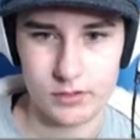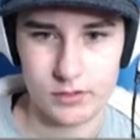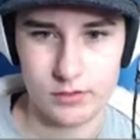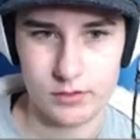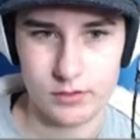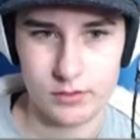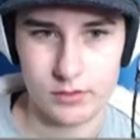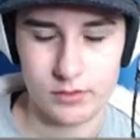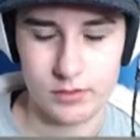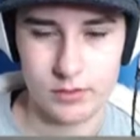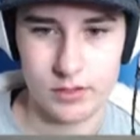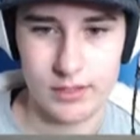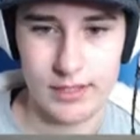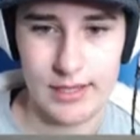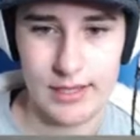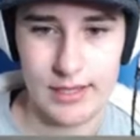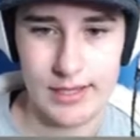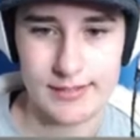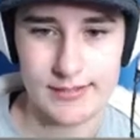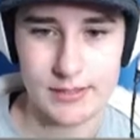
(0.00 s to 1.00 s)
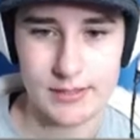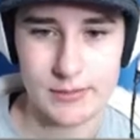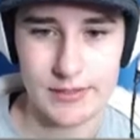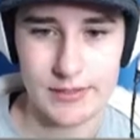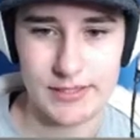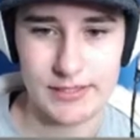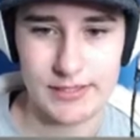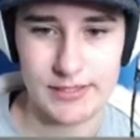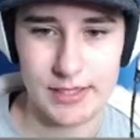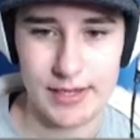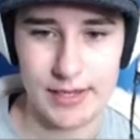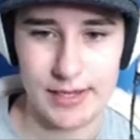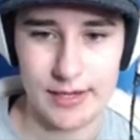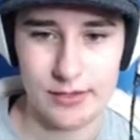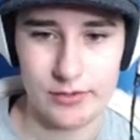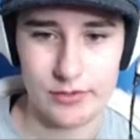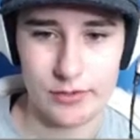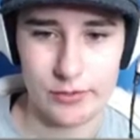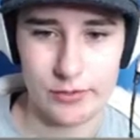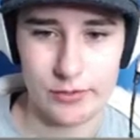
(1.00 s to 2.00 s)
Yes, sweetie, I know, I
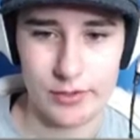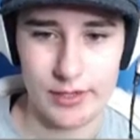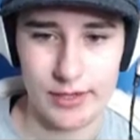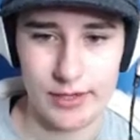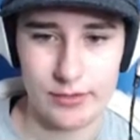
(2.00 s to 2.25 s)
know.